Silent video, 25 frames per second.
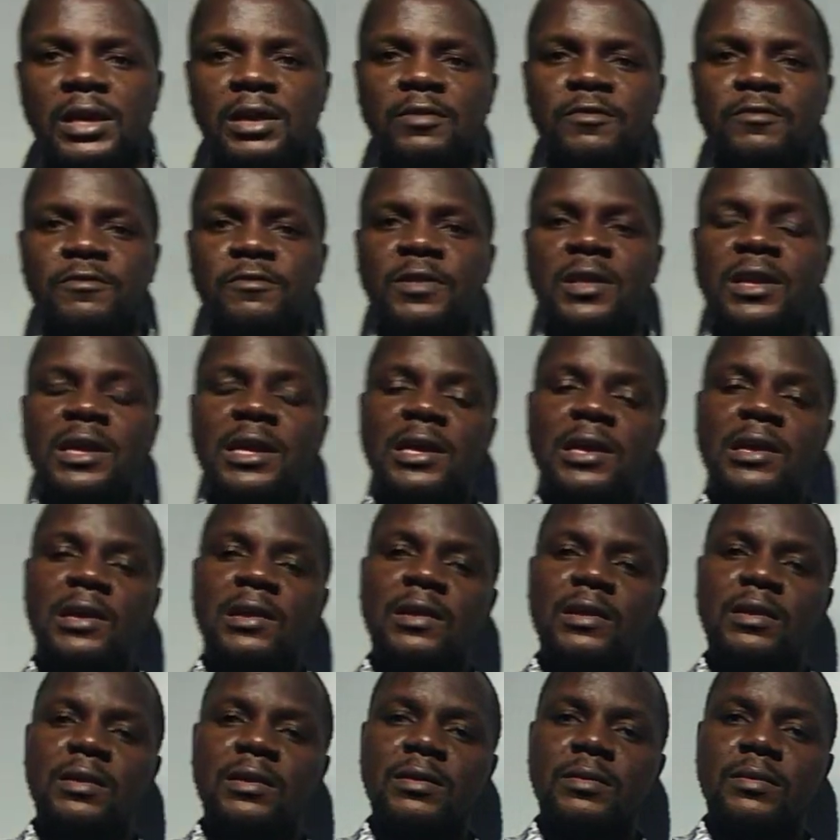
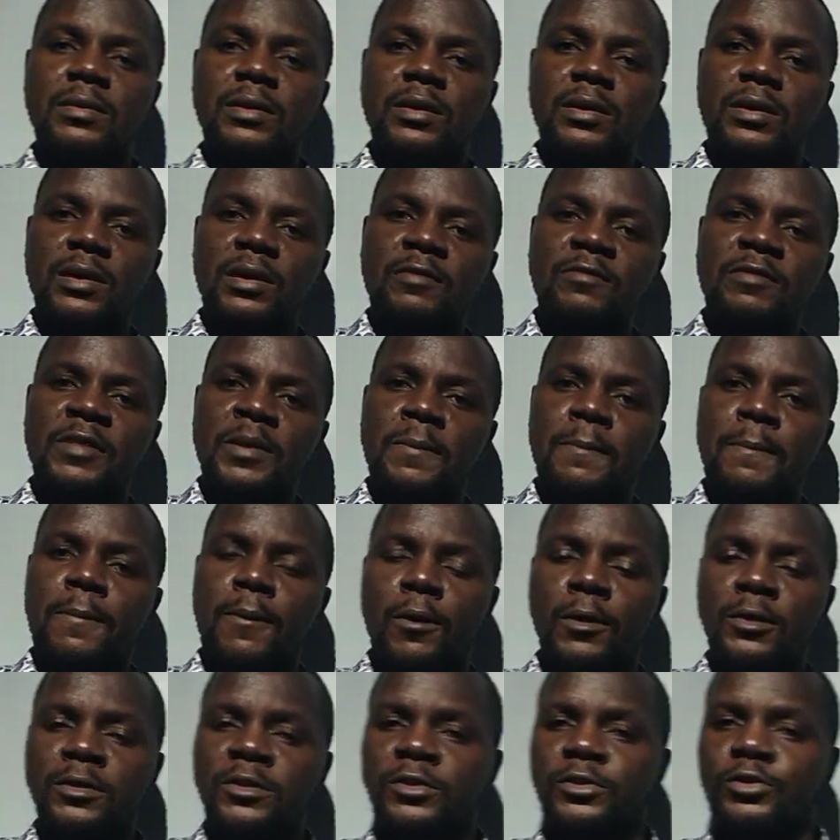If the
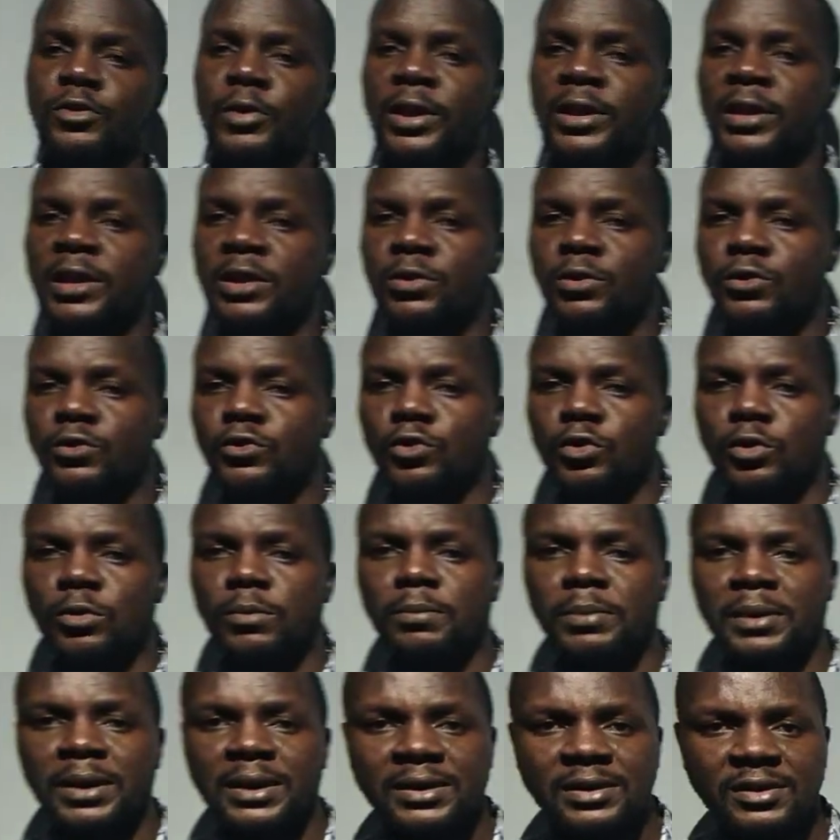bond joining those
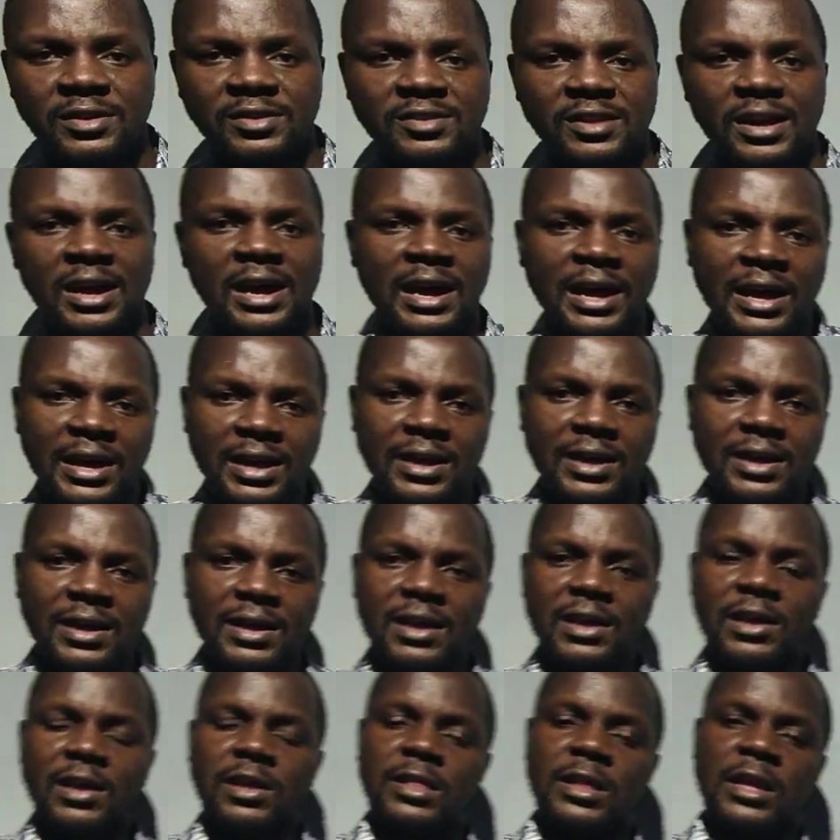compounds is high,
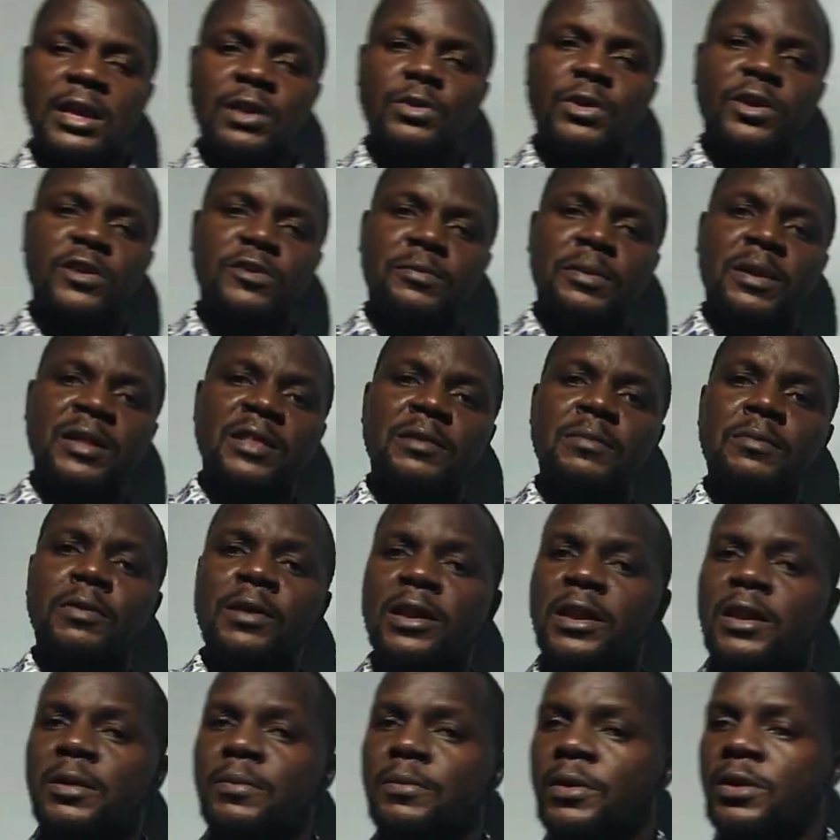then you expect the
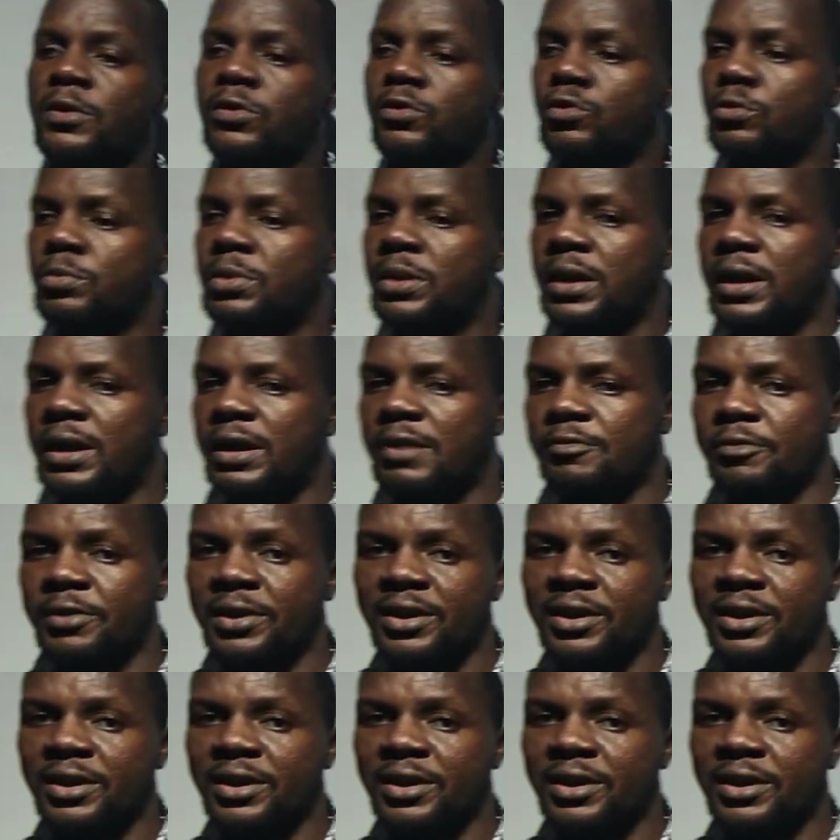boiling point to be high.